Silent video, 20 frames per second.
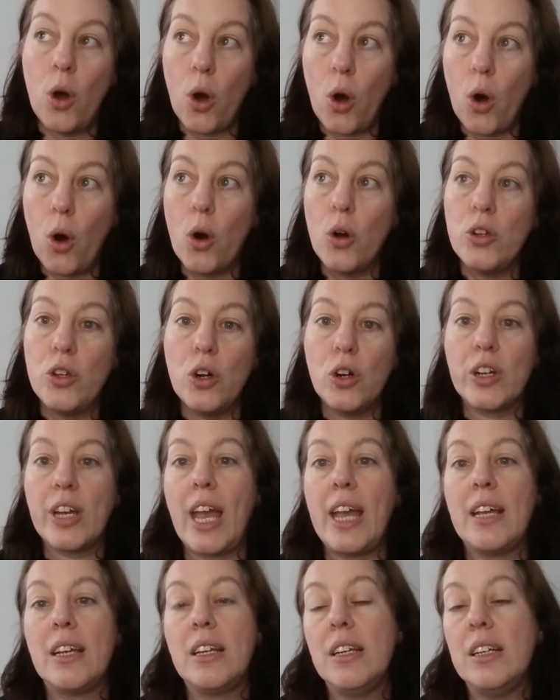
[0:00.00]
all your
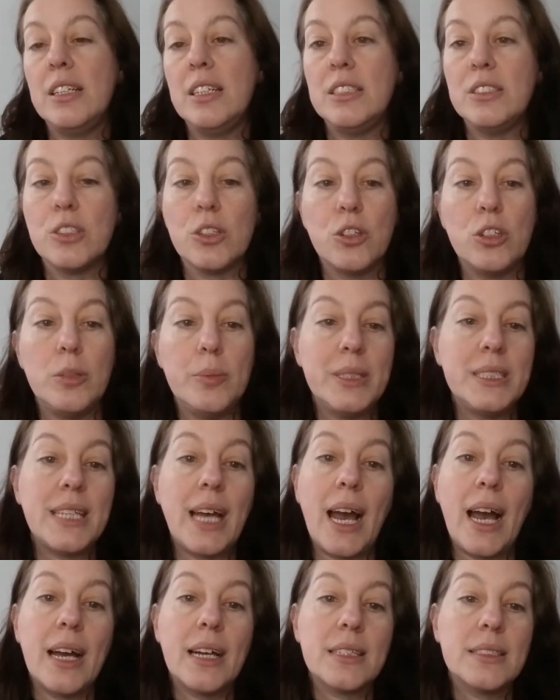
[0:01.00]
cake earnings are going to be
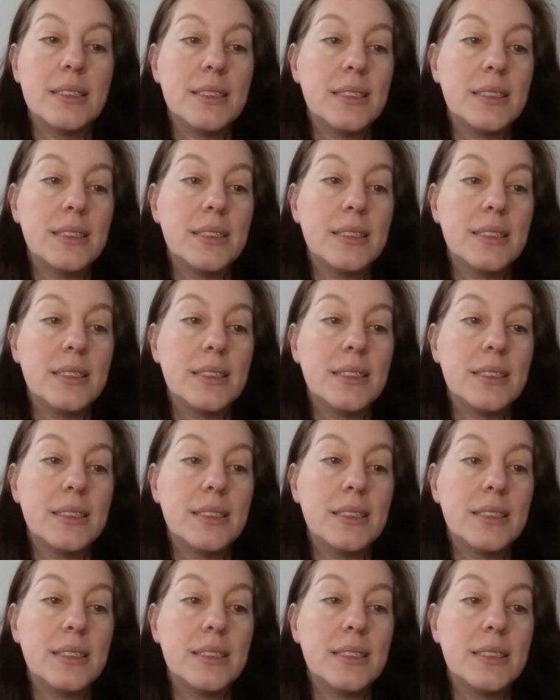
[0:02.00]
taxed.